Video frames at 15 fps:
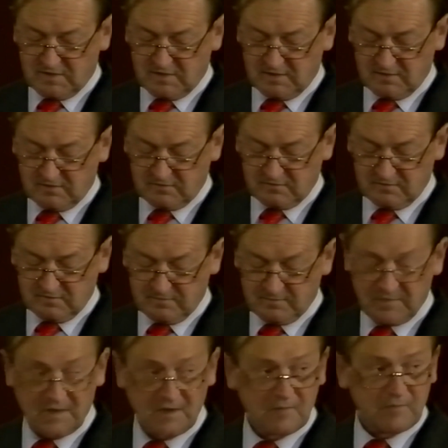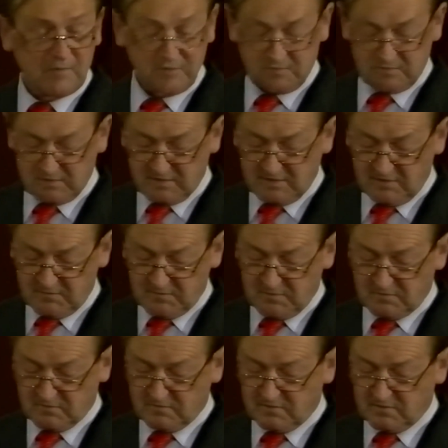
theirs. Both the governments of